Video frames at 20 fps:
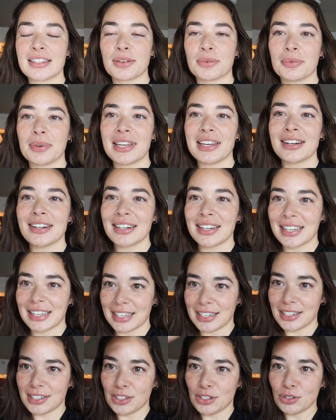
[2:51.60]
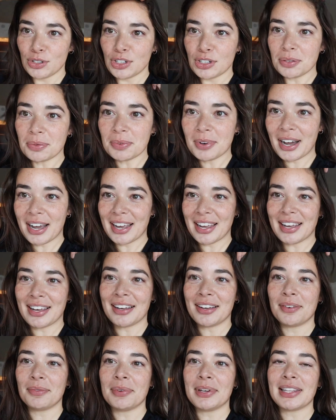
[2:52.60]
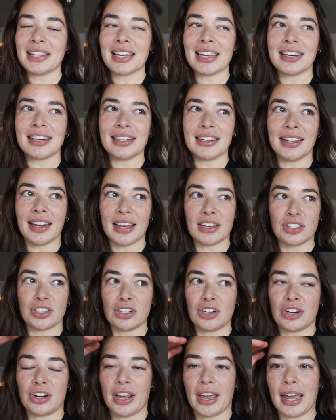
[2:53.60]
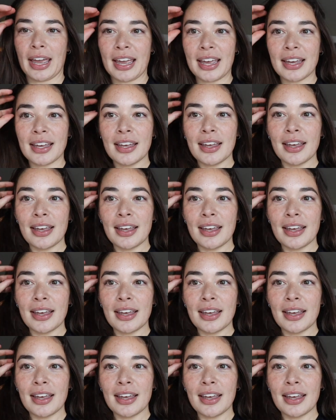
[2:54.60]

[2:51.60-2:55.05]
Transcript: So we are in Ushuaia. We landed yesterday.